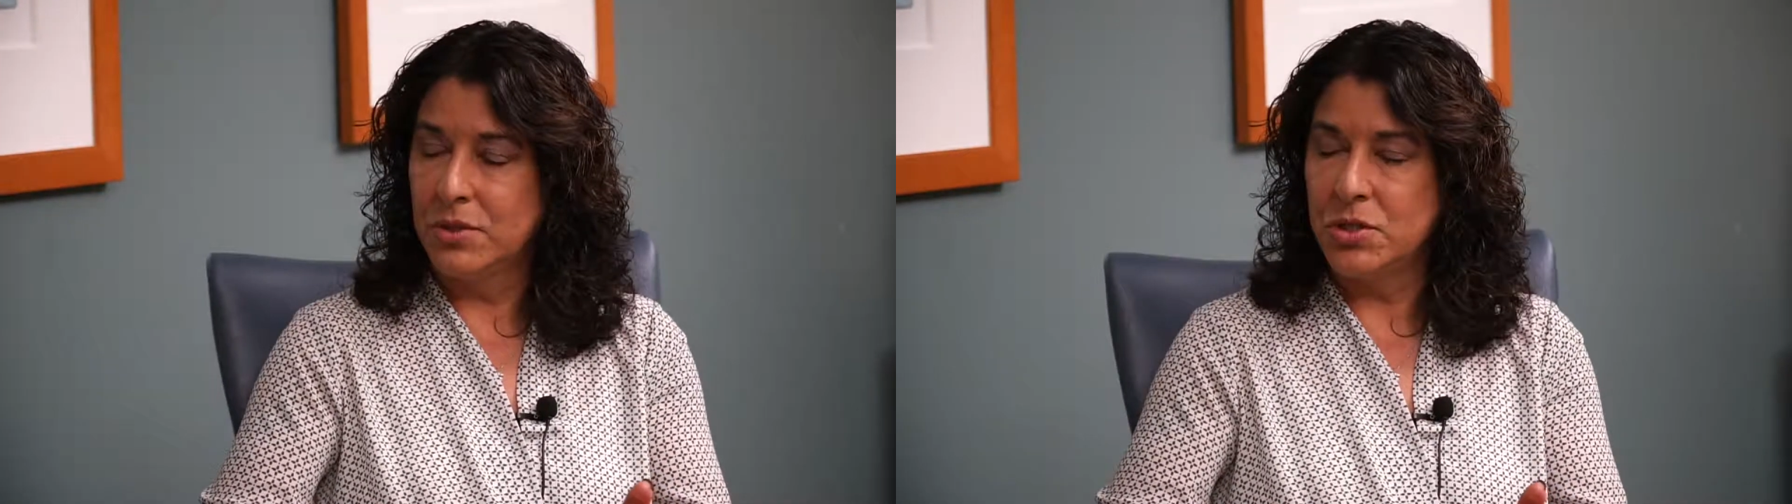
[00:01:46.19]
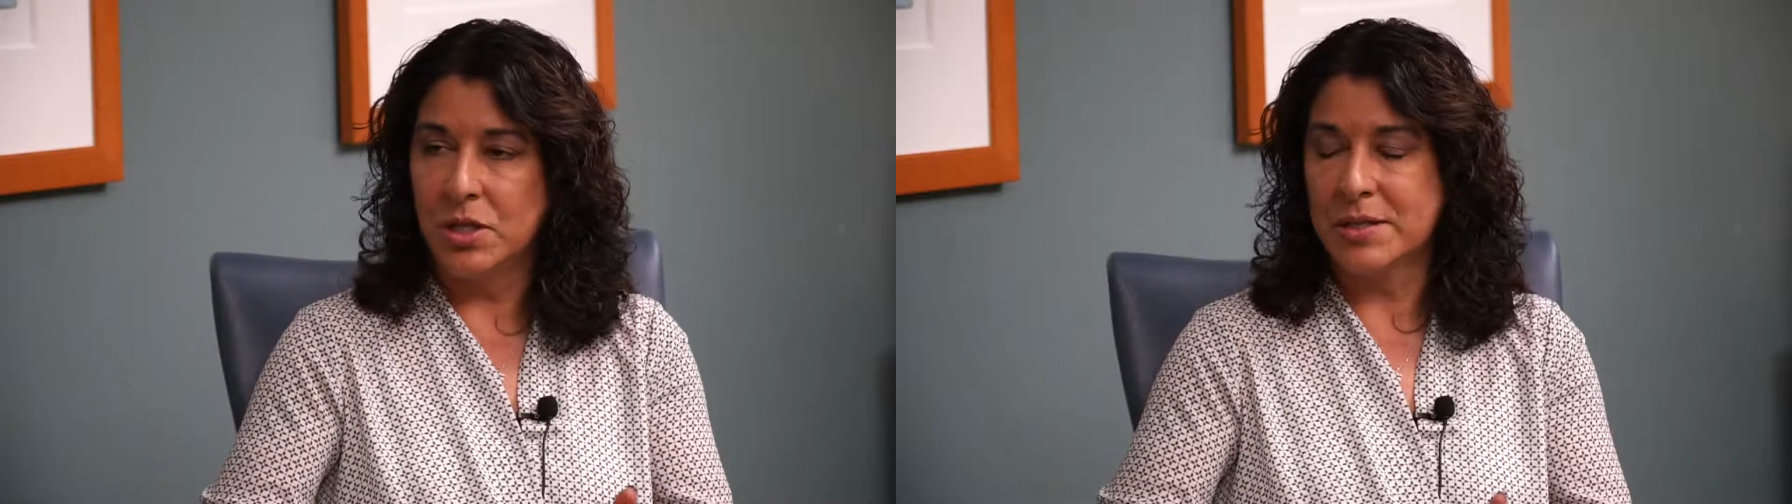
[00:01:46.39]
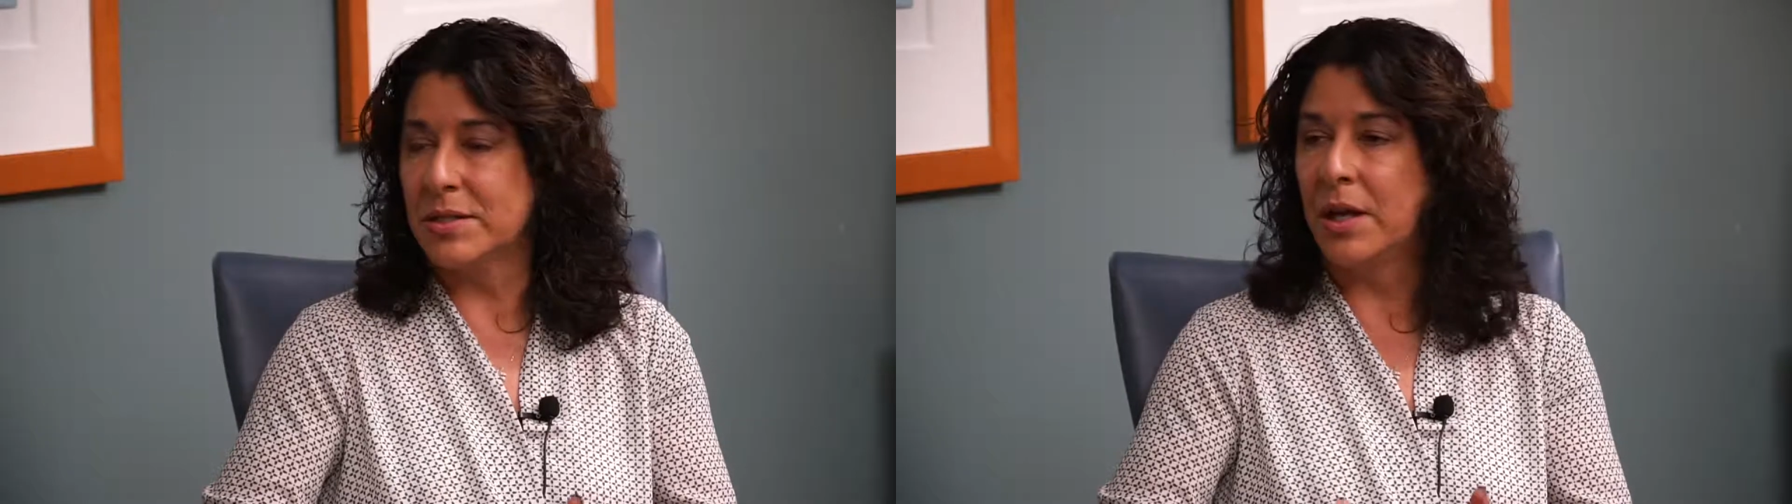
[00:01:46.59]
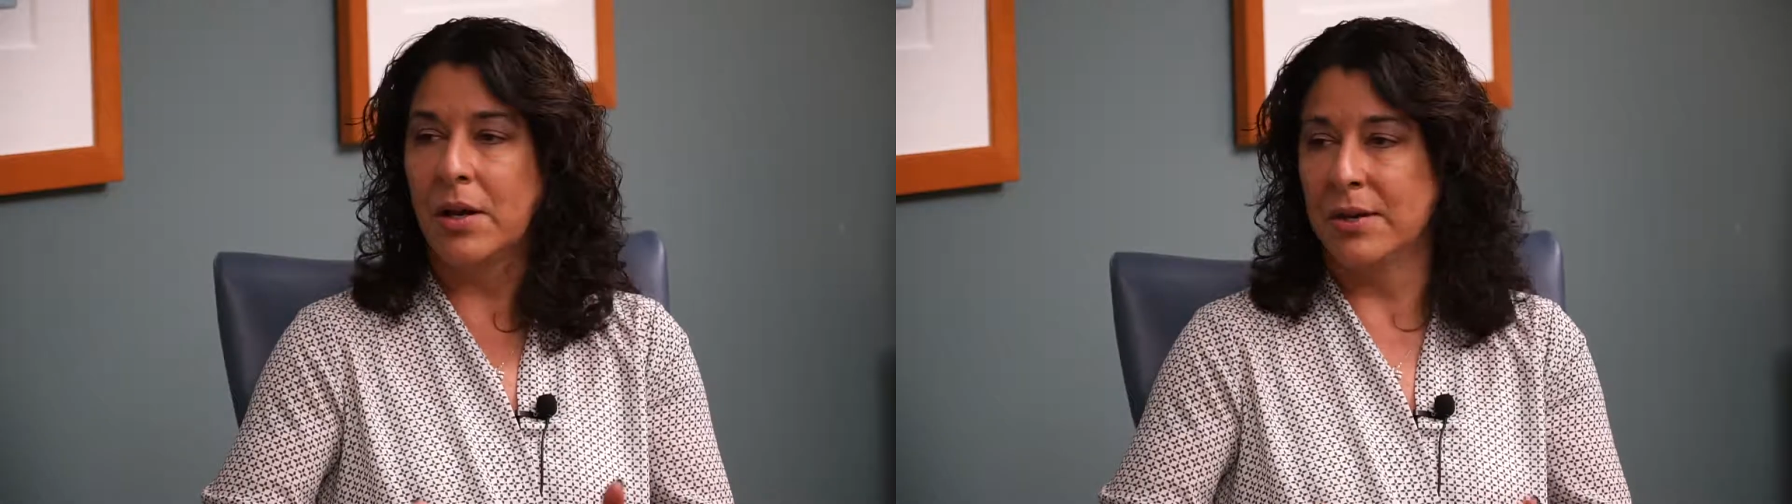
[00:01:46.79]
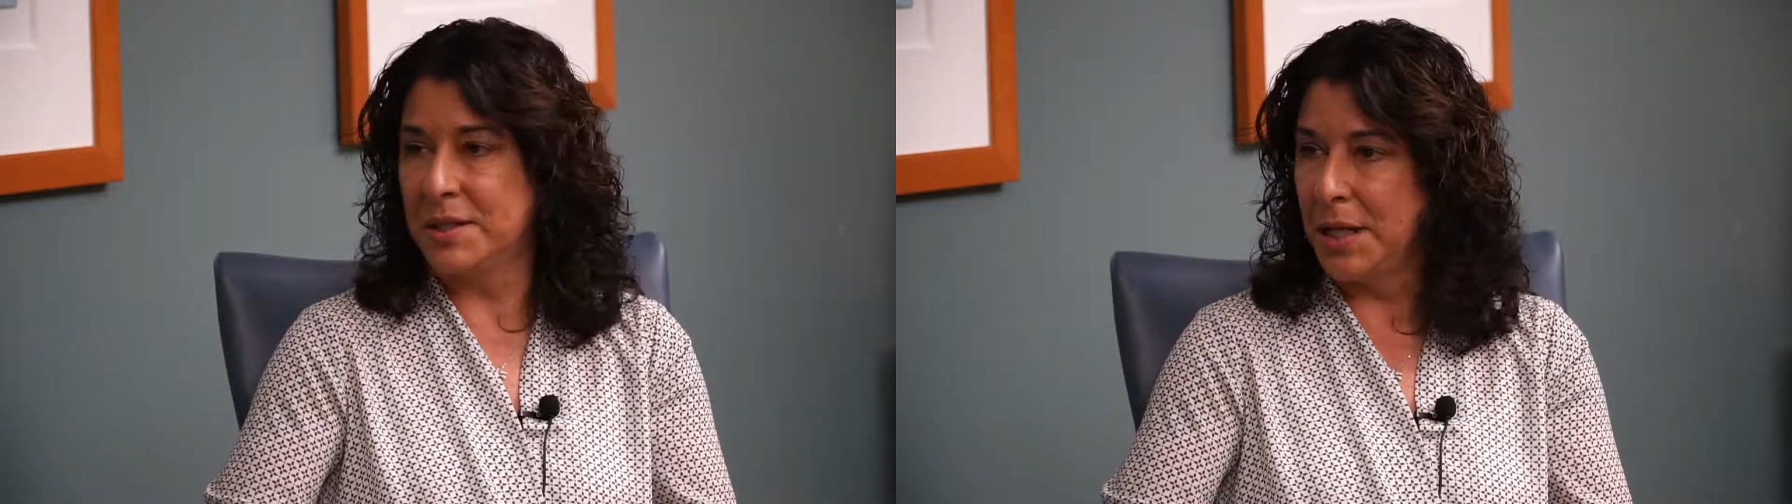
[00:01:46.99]
just
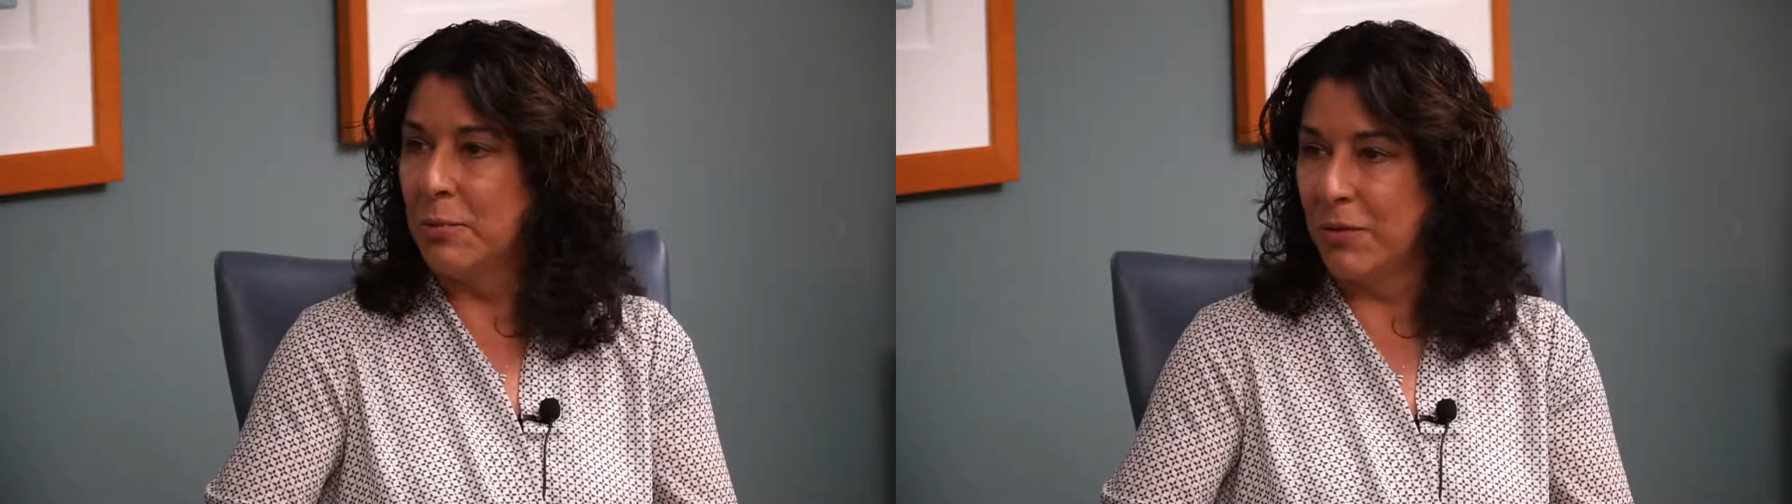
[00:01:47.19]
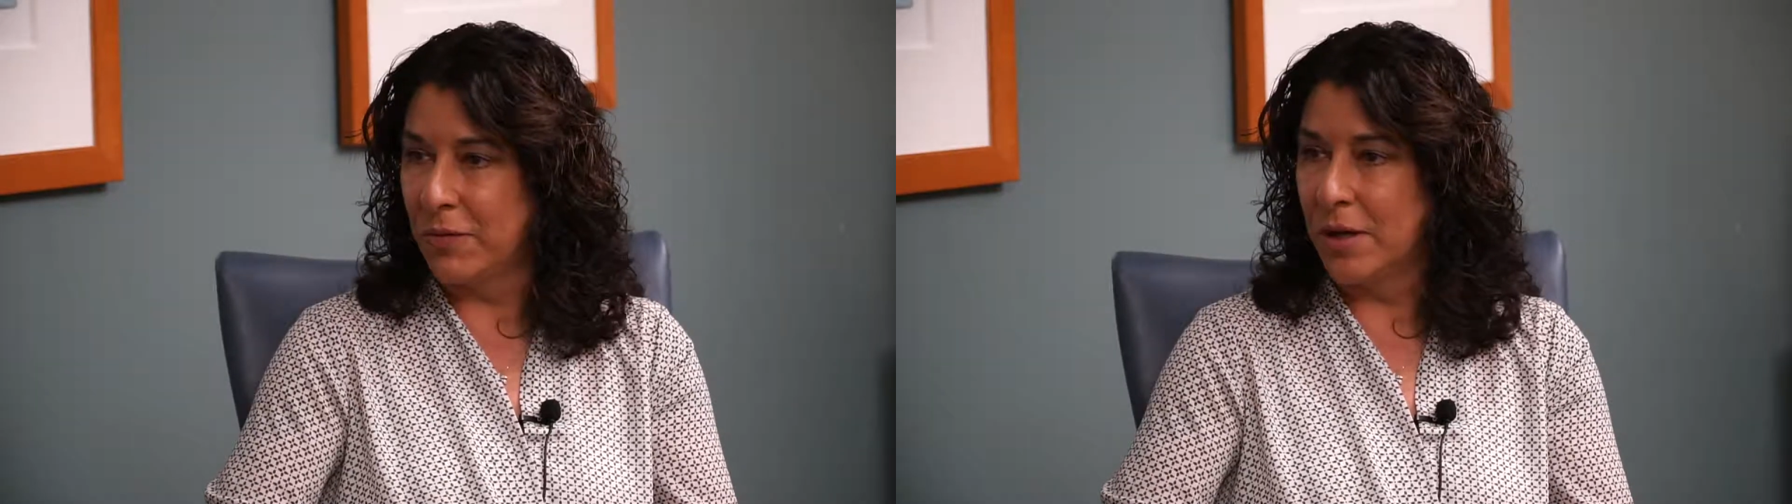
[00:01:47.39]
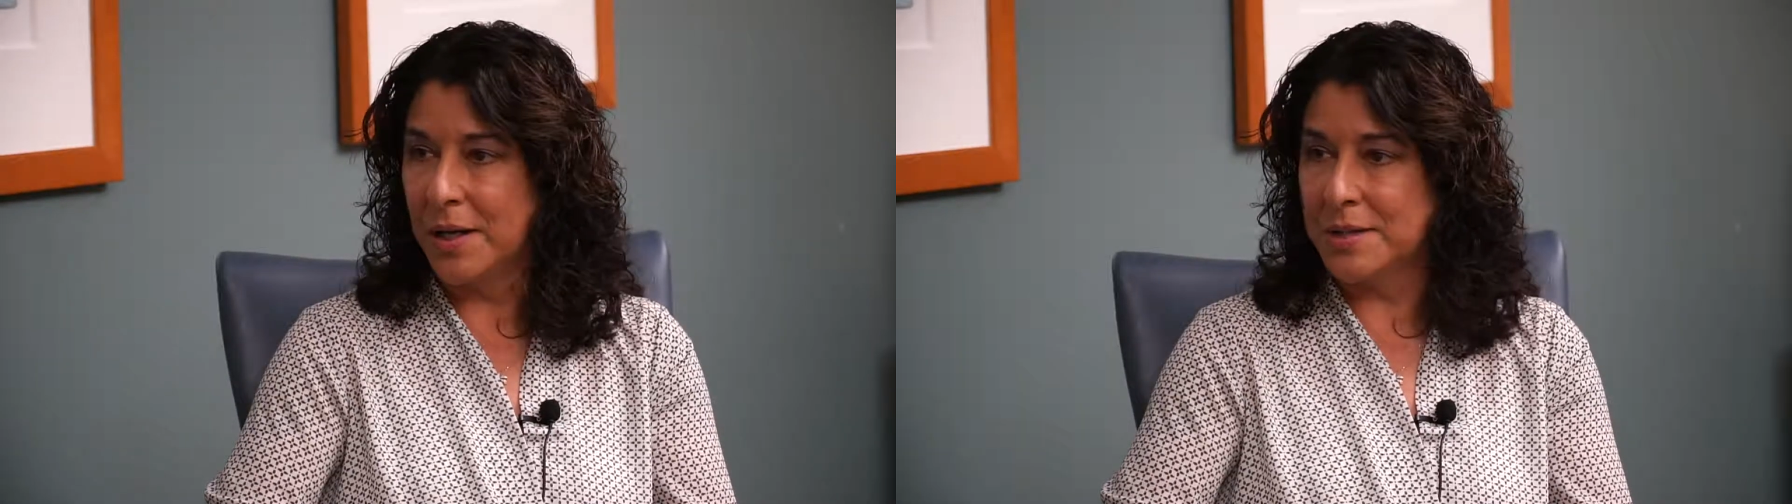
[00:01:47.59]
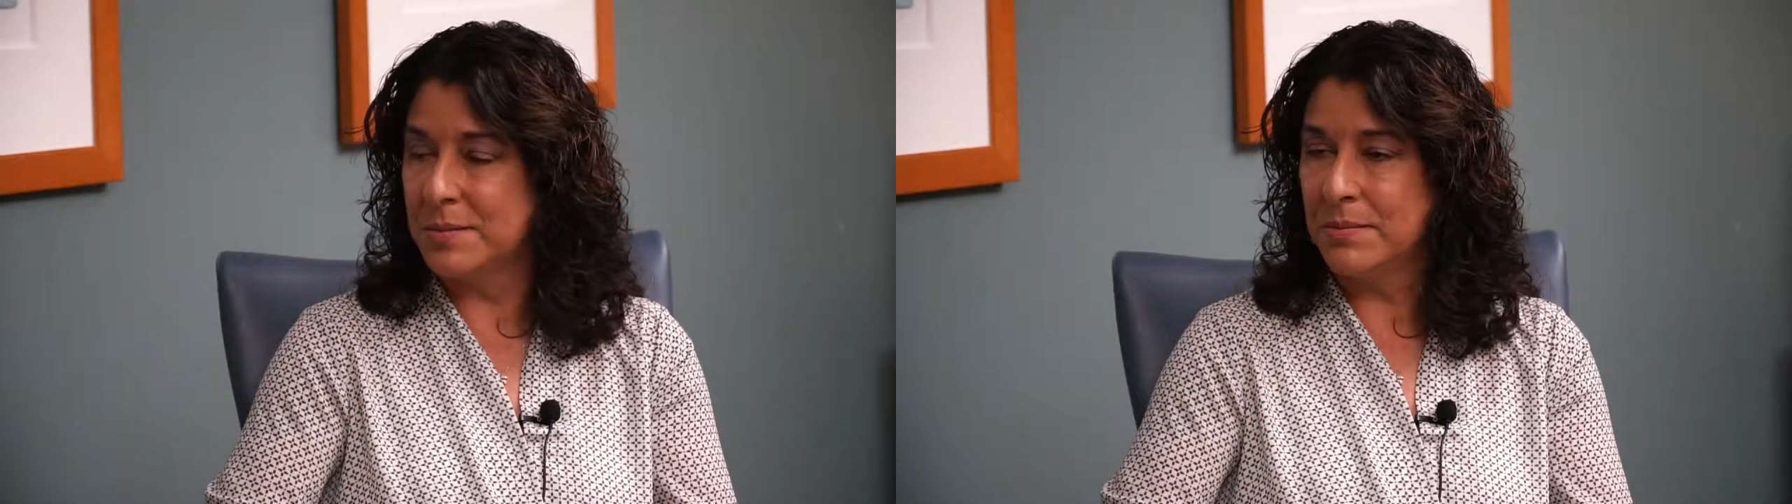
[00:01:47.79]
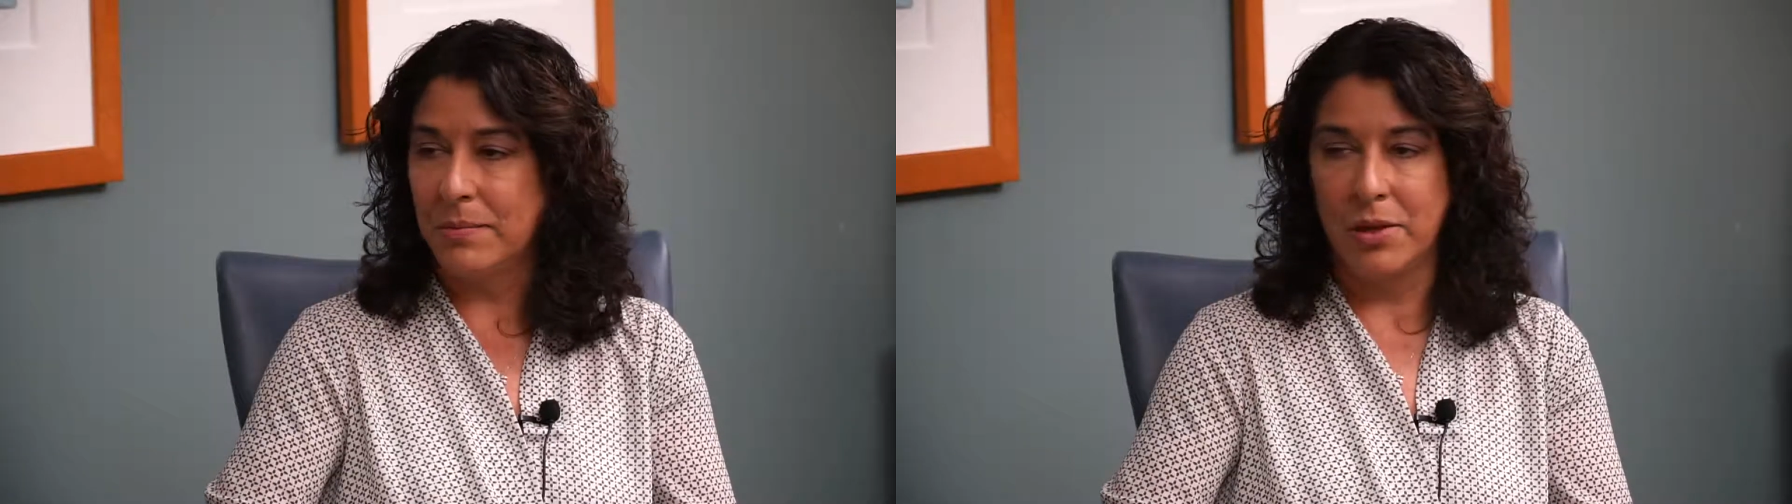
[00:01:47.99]
not on the table for us.